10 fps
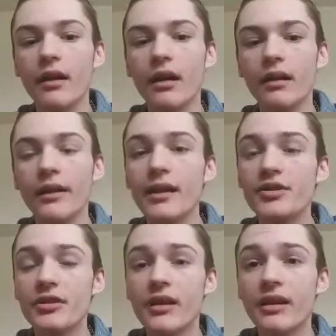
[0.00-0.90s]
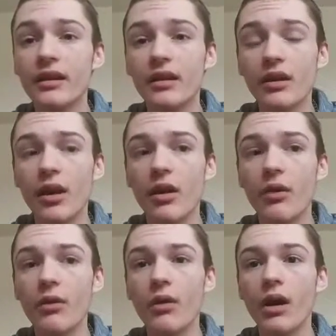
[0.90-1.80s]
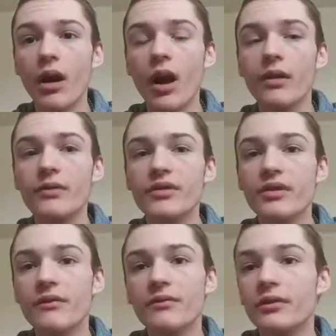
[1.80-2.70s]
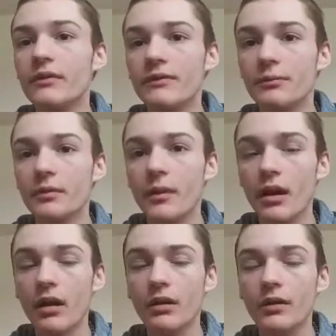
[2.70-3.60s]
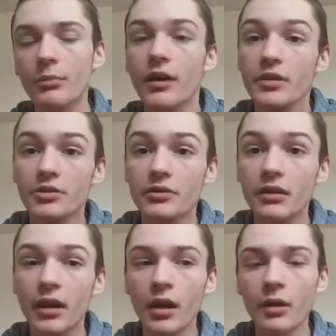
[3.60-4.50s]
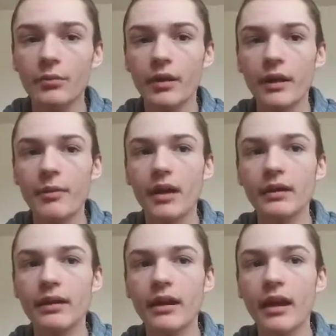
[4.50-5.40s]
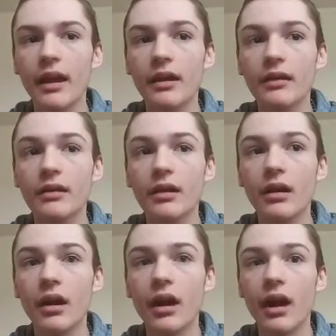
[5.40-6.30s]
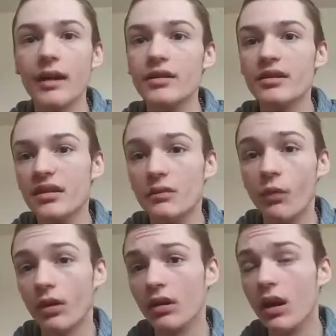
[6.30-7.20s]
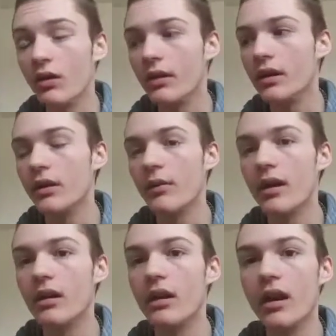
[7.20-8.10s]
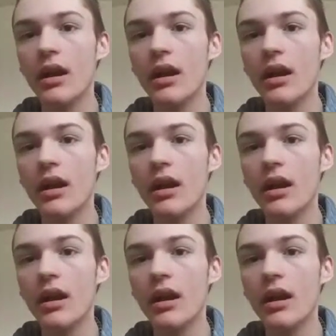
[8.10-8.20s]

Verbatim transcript: uh, last year I didn't go I was suffering from uh, depression pretty badly, and I just didn't want to go anywhere.